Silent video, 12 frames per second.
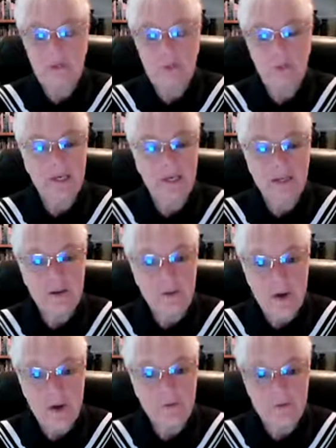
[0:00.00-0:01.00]
we didn't
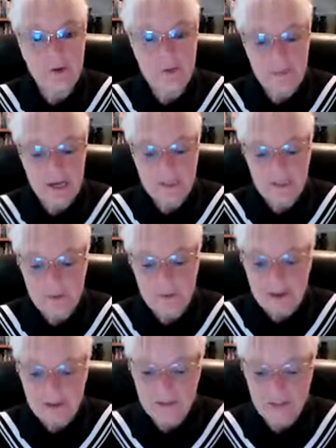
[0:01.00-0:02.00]
know very much
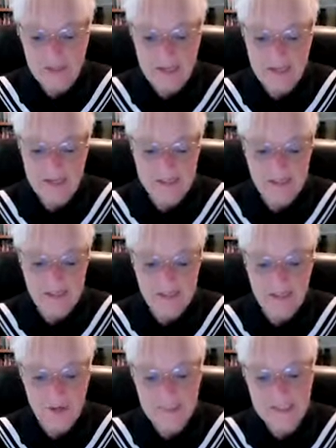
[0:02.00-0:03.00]
about genetics and
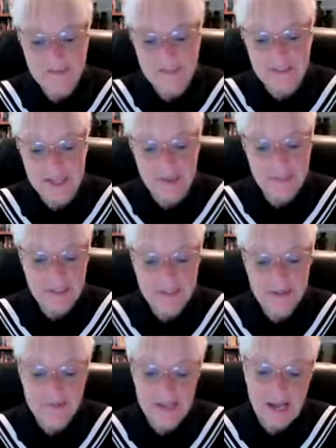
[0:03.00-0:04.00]
genomics at the time
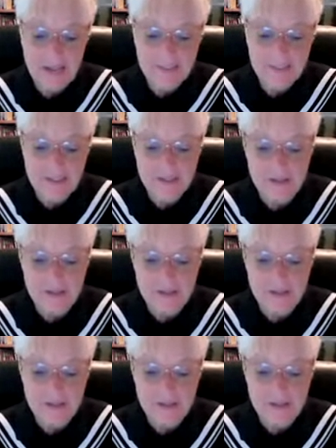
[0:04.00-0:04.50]
that I was in